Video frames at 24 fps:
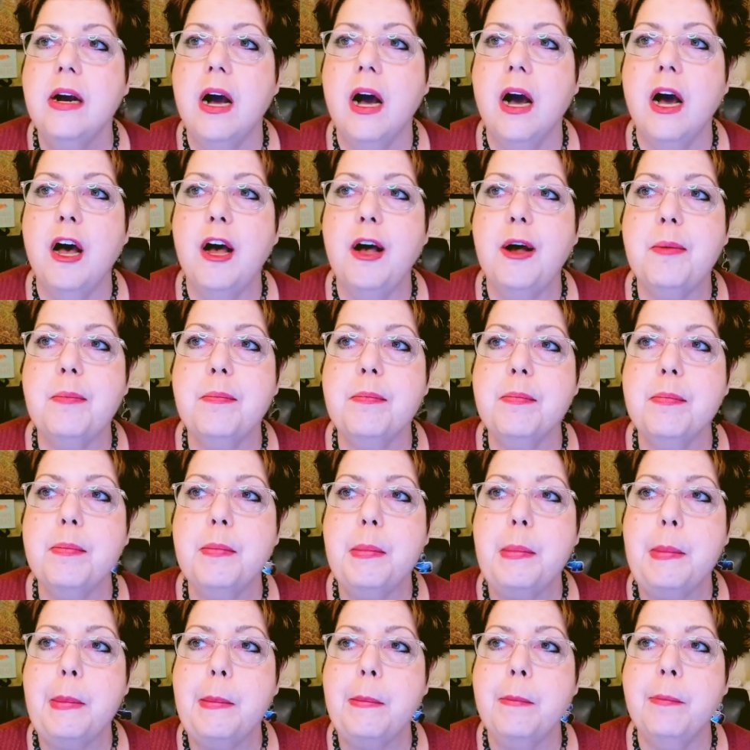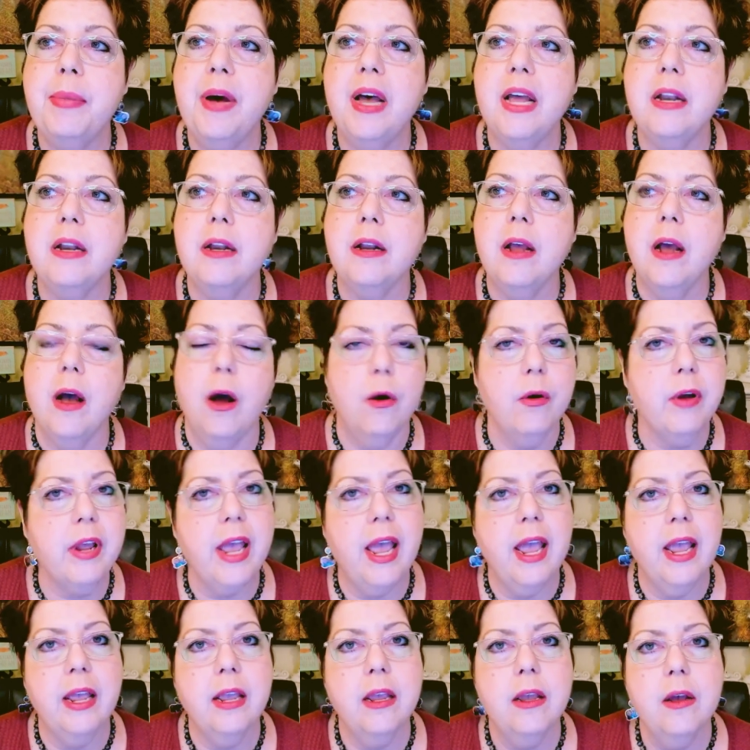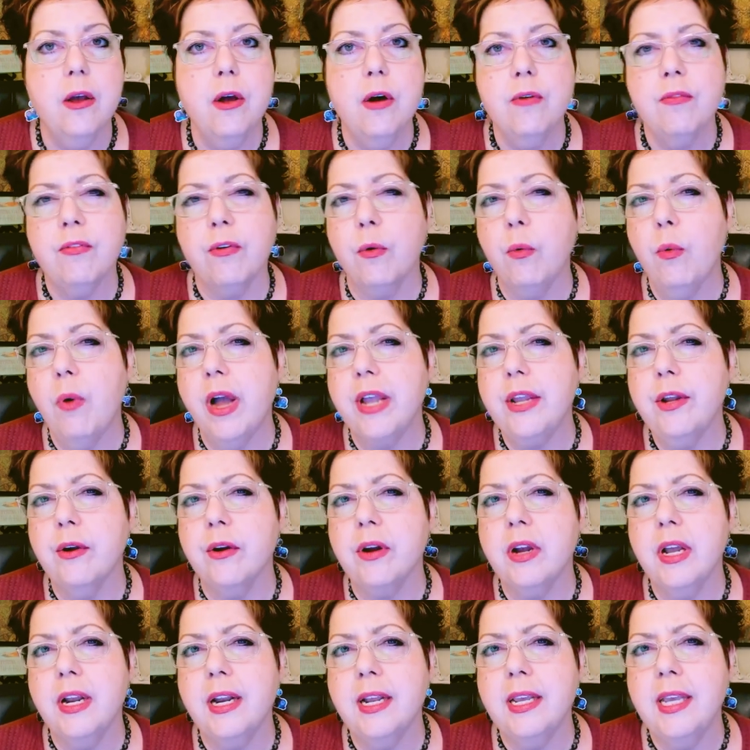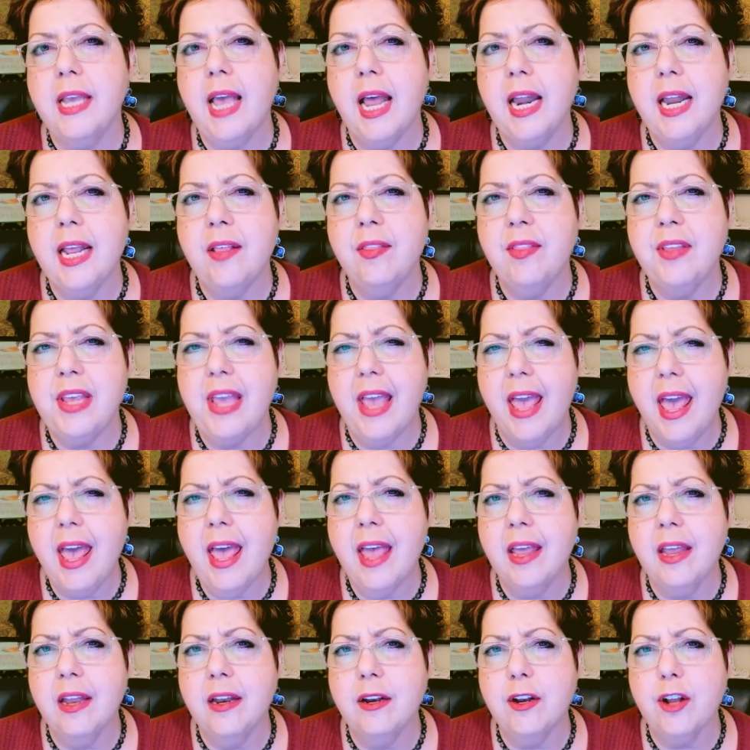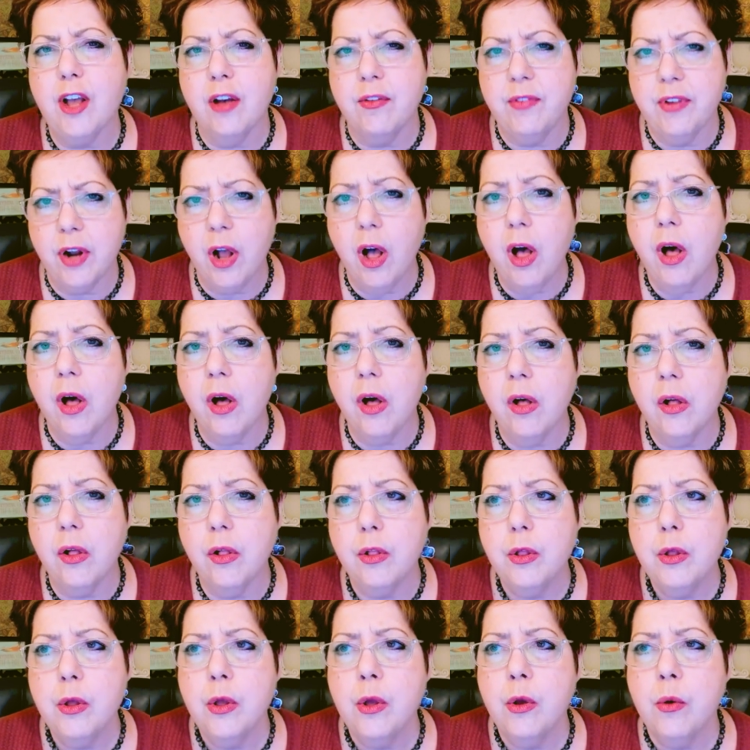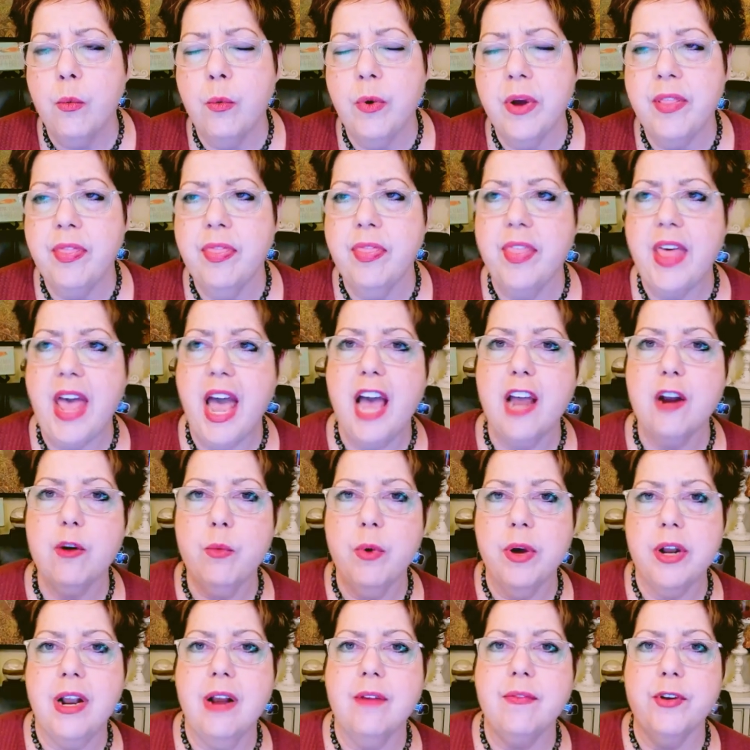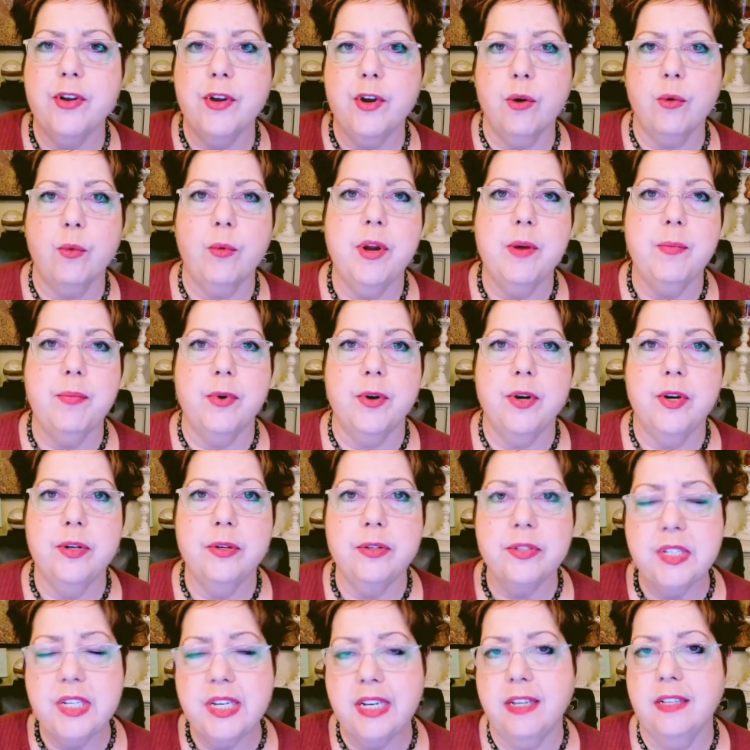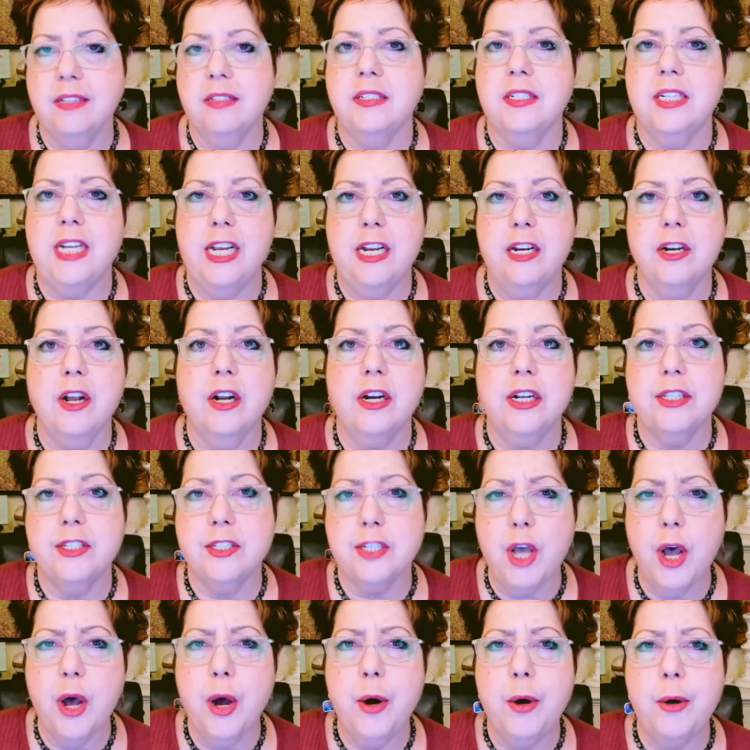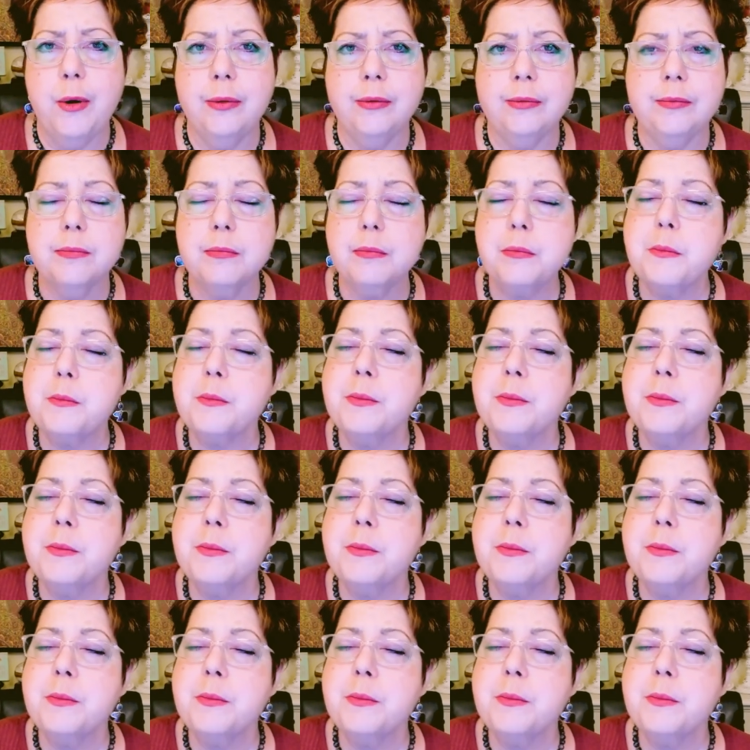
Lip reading: But for what you're going to get in the end of it all, when that whatever you're reproducing can stand on its own,